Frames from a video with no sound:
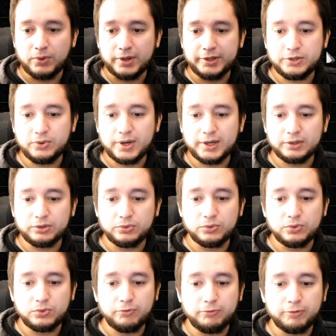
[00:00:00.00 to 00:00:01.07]
you can
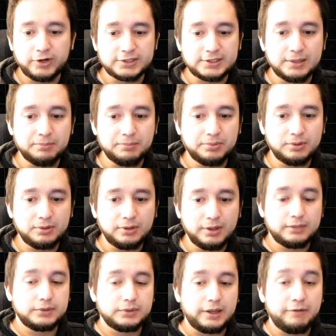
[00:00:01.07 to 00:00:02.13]
do, for example,
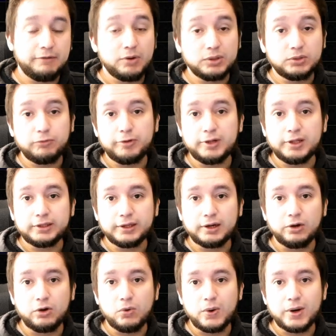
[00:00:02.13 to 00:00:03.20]
if you want to filter
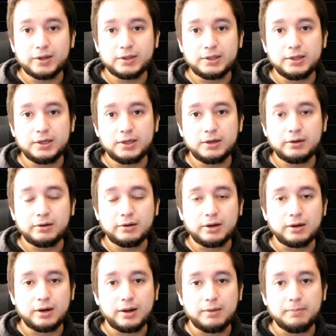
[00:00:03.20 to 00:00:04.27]
lower
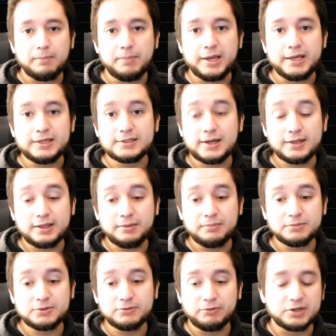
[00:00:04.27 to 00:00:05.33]
tier base
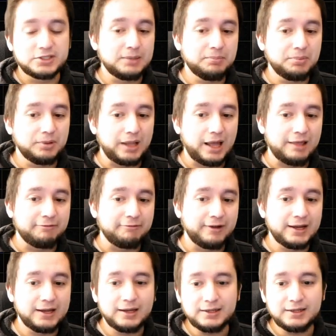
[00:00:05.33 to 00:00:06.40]
items, for example,
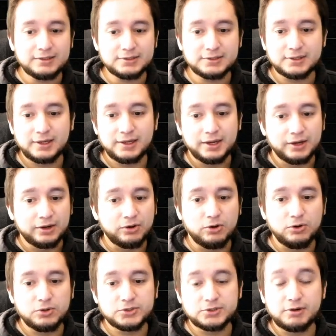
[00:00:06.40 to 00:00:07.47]
advanced,
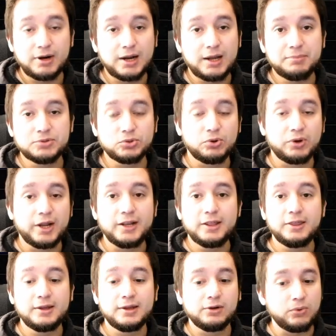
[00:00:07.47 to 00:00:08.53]
ghost grabs, or
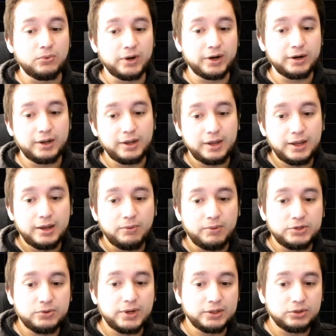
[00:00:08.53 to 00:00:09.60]
anything lower,
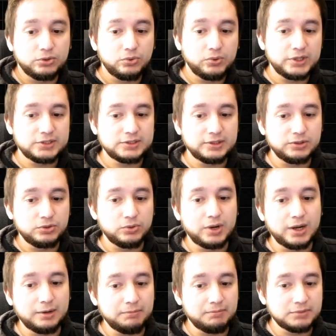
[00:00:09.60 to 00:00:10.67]
what you can do is you
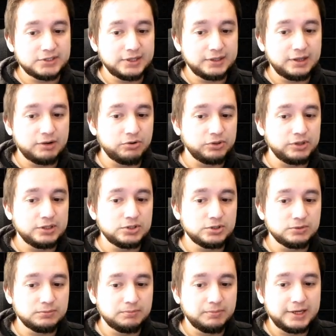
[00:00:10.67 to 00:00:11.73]
can set a
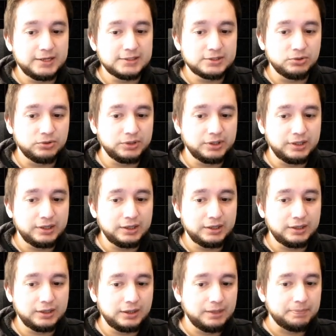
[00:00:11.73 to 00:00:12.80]
condition based on
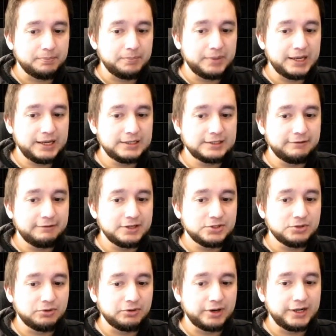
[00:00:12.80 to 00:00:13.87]
the base
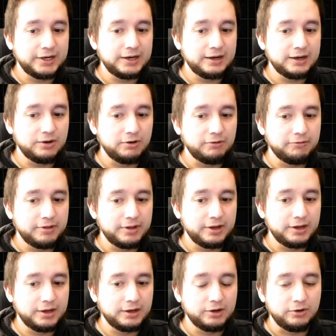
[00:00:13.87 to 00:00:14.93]
evasion rating of
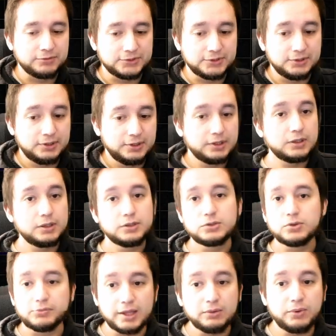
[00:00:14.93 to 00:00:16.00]
the gloves.
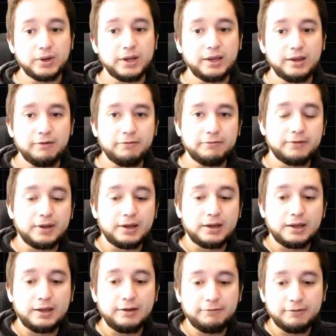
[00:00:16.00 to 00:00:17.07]
So that way,
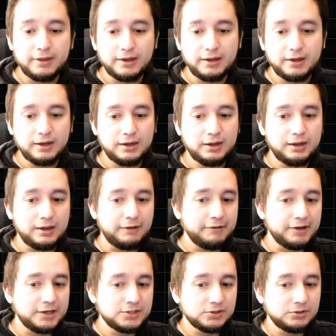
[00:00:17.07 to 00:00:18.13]
if the
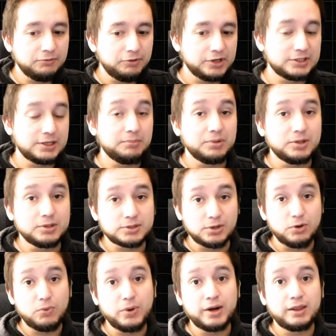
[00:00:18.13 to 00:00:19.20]
evasion, for example, is
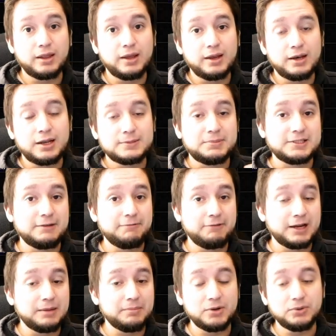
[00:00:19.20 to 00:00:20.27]
lower than a specific
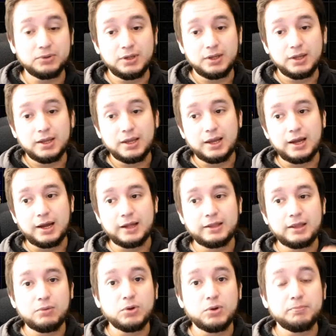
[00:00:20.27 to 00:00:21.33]
amount,
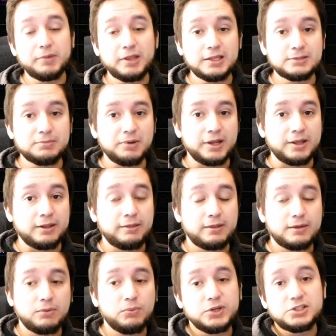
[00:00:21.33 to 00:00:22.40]
they won't be displayed,
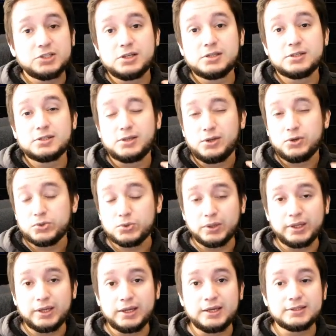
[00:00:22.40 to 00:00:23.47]
which is
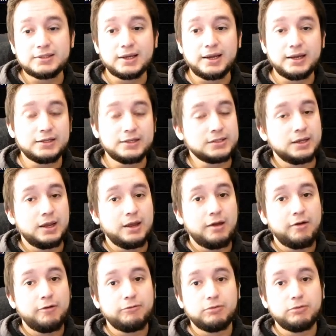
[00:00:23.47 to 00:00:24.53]
usually is the case
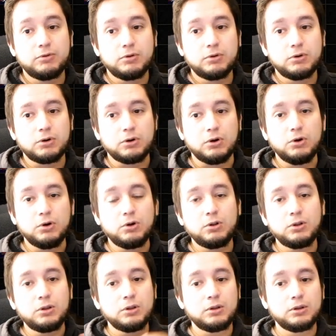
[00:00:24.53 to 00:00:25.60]
for
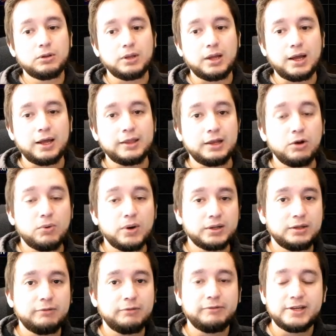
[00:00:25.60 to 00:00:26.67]
all the lower
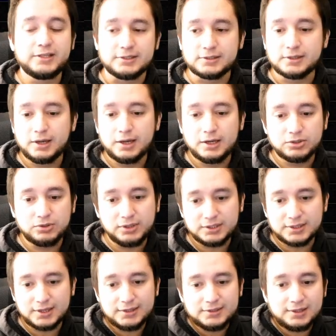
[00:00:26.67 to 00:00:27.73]
tier bases. So in this
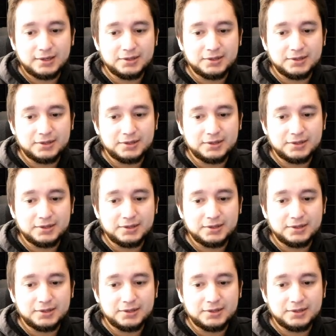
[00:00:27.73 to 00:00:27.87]
case, let's